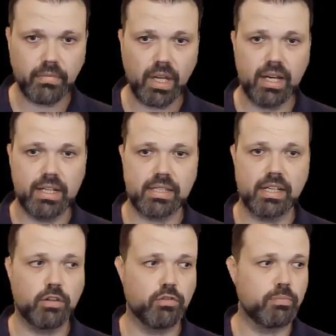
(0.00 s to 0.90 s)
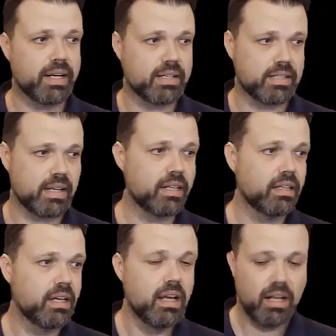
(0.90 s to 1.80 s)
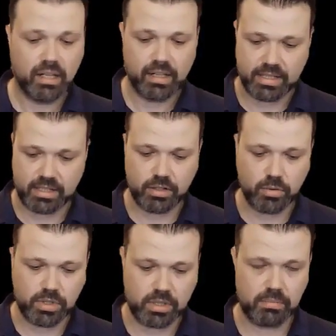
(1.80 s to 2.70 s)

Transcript: instead of minus L, let's use